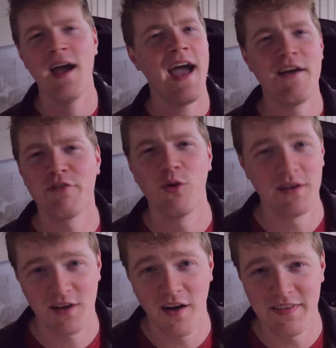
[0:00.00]

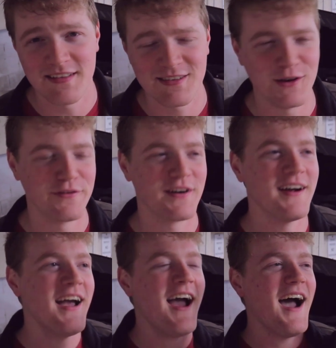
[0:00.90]
everyone called it
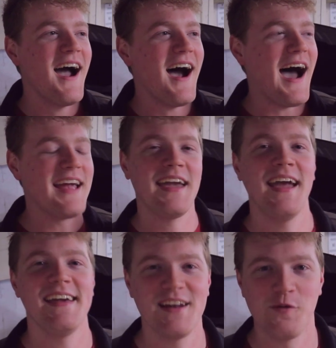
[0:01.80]
silver. I
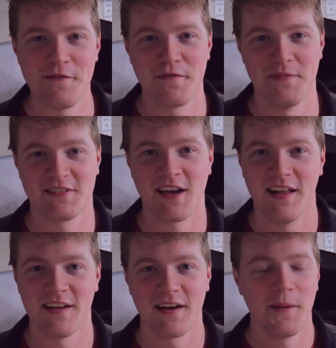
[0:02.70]
can't get away from this
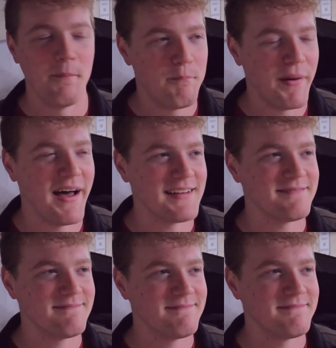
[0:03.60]
color, but
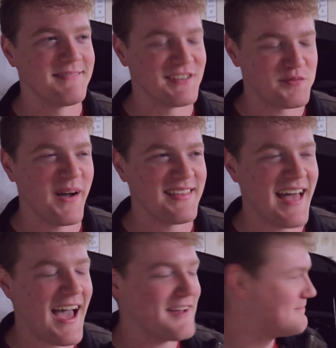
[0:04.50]
despite
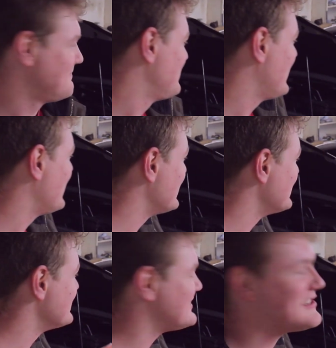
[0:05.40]
that,
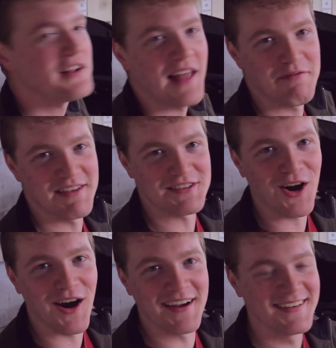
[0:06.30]
still love this
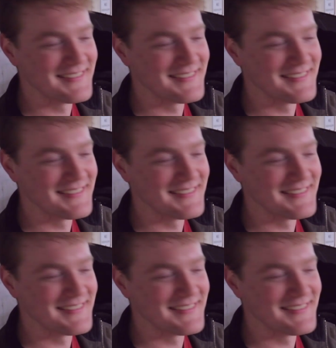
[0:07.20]
car.